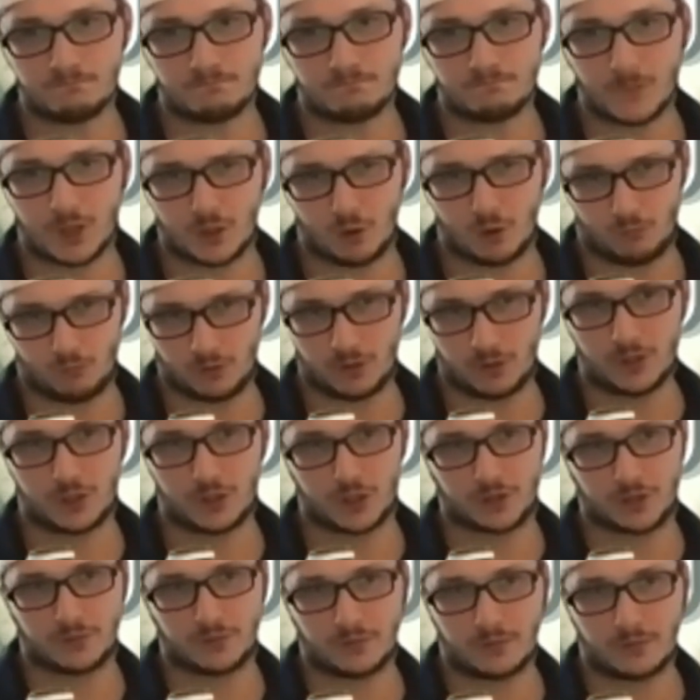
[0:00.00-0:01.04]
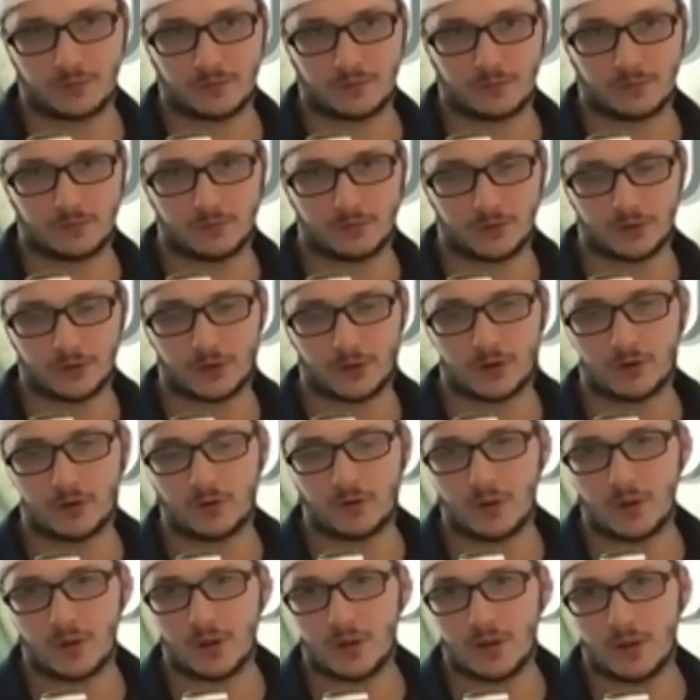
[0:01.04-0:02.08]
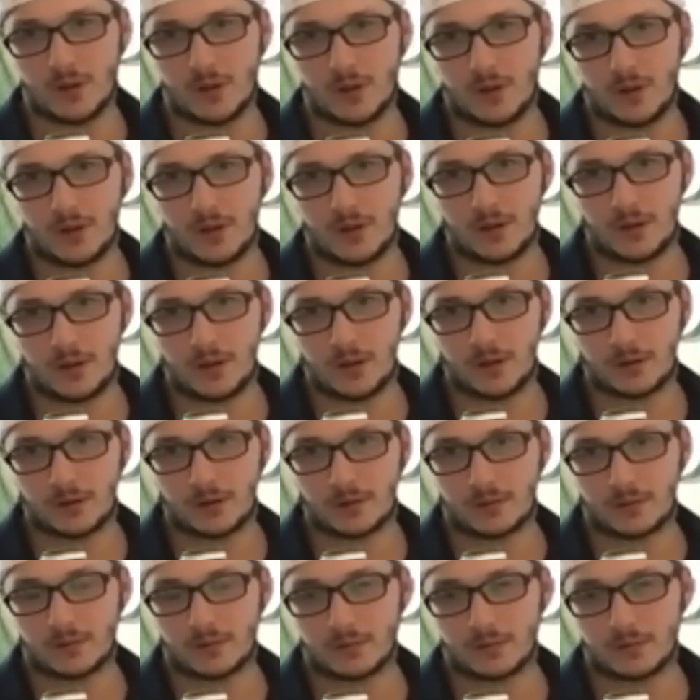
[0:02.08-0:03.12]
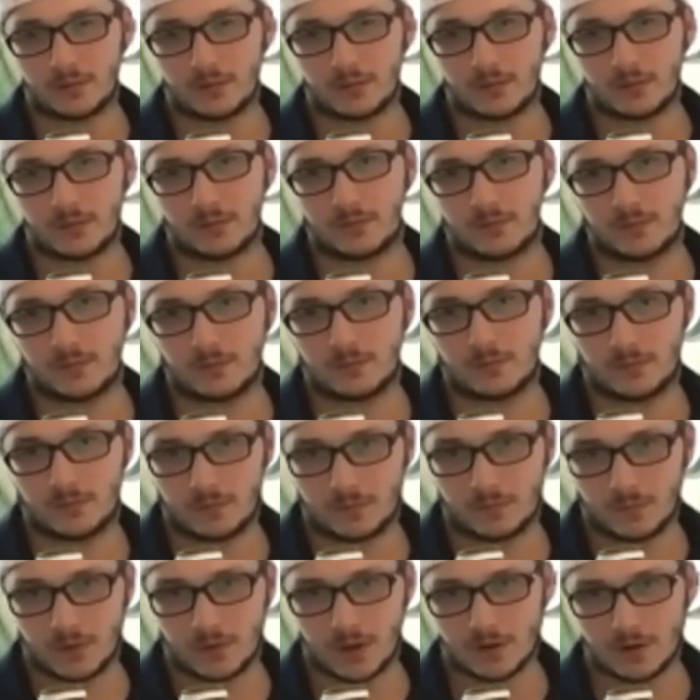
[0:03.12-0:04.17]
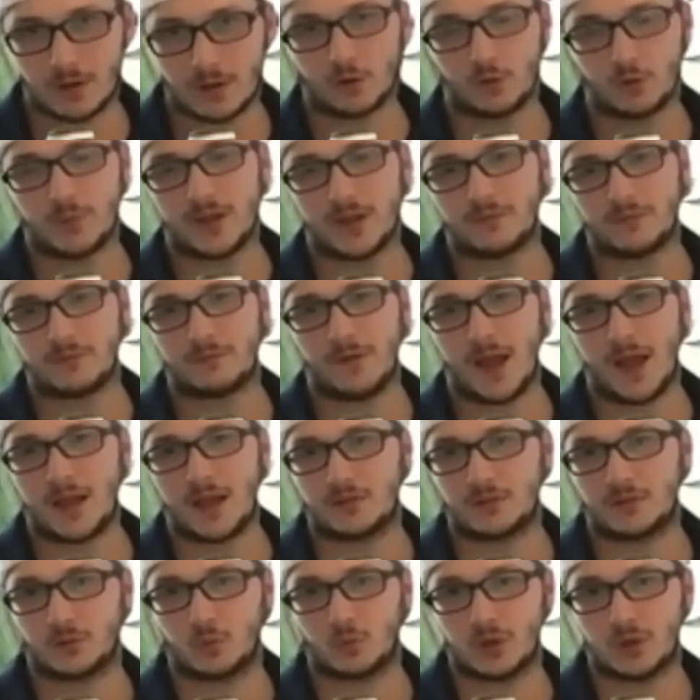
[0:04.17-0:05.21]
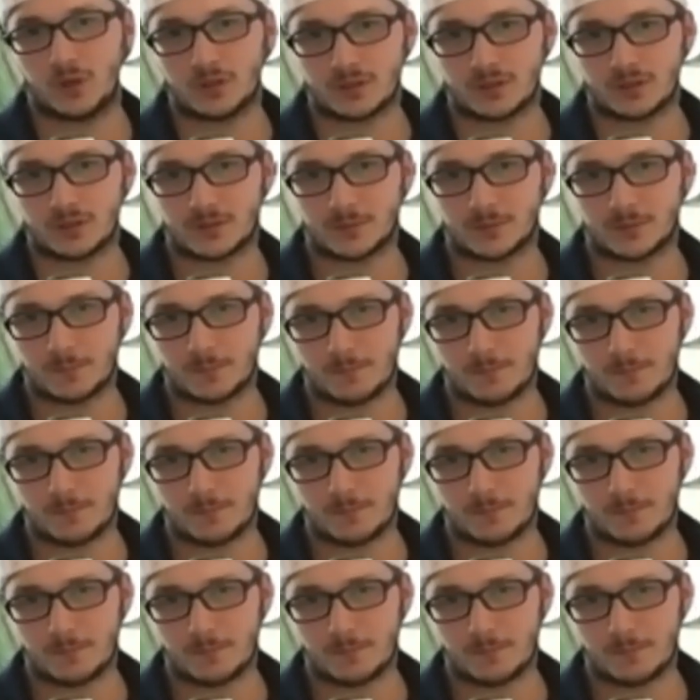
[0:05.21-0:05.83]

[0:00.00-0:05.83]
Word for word: you know, religion, you know. And another main factor was,